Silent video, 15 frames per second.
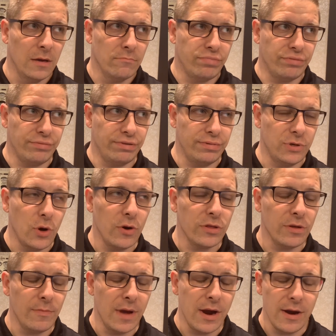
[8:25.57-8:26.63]
North
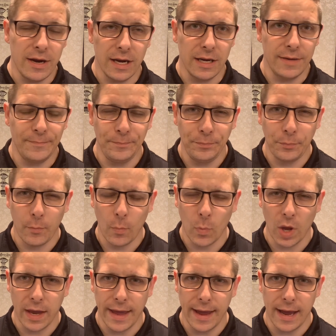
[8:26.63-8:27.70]
American
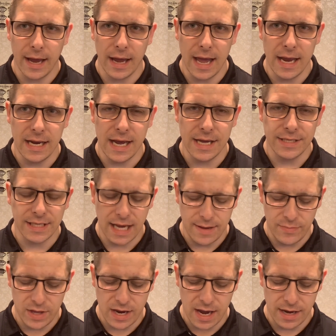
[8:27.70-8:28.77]
NES
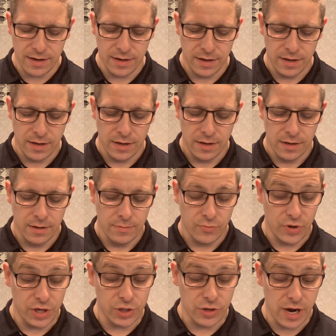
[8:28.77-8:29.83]
game that I
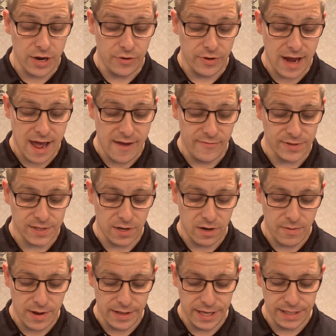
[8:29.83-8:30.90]
pretty sure I don't have. It's not on
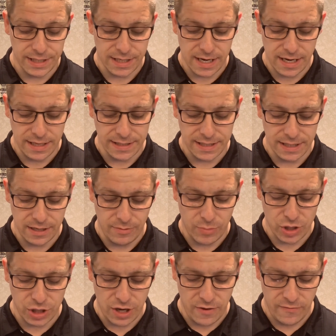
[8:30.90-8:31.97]
my list, and I didn't see it on my
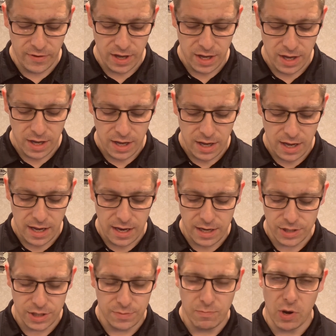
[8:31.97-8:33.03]
shelf. And I
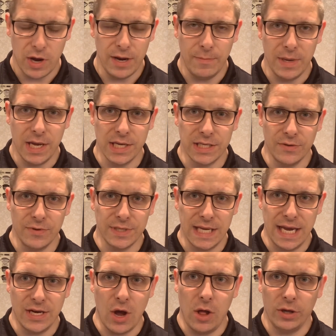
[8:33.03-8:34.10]
just bought it because it was
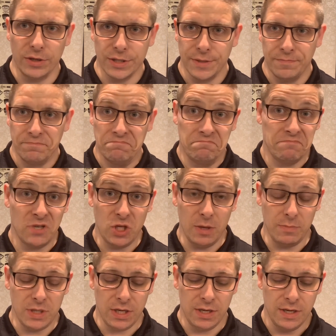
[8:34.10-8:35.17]
$8
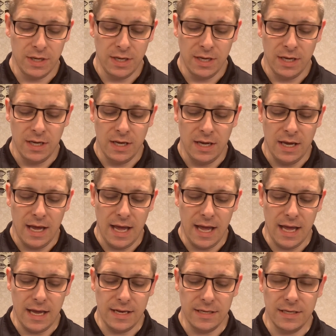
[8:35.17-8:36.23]
shipped.
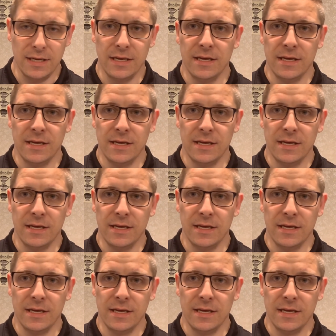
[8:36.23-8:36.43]
And